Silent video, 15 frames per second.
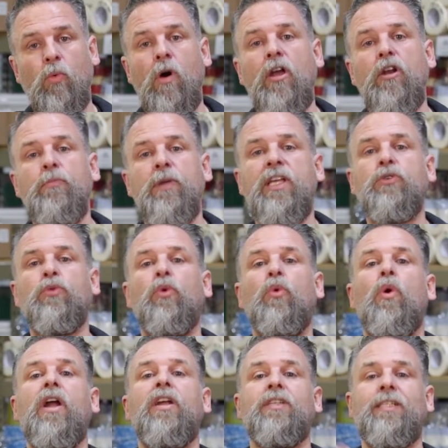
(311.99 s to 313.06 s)
Water-based
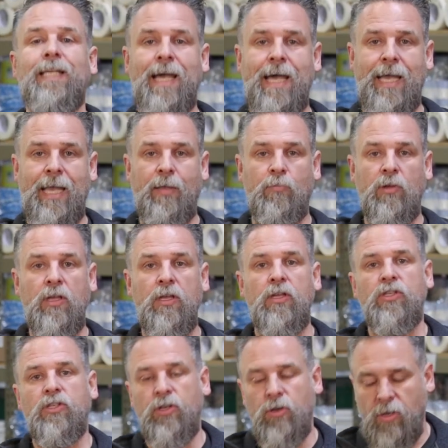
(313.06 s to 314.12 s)
requires time,
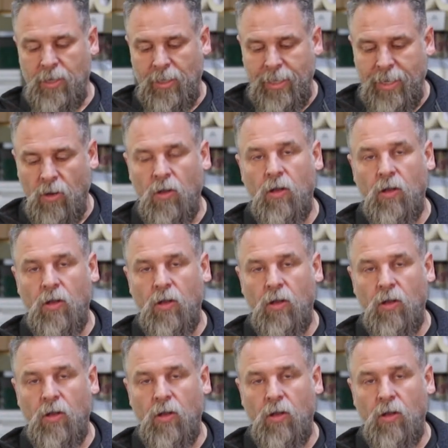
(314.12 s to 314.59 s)
so you're gonna let